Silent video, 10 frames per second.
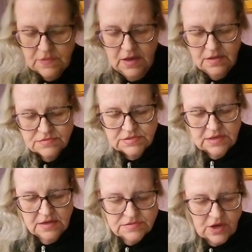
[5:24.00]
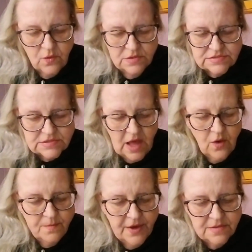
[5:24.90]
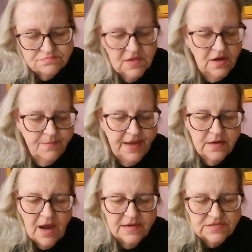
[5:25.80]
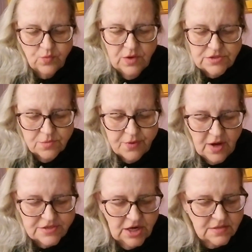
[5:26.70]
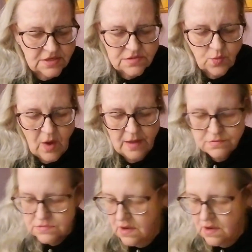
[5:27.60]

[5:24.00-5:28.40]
it's going slow, but it'll be a nice winter project as well.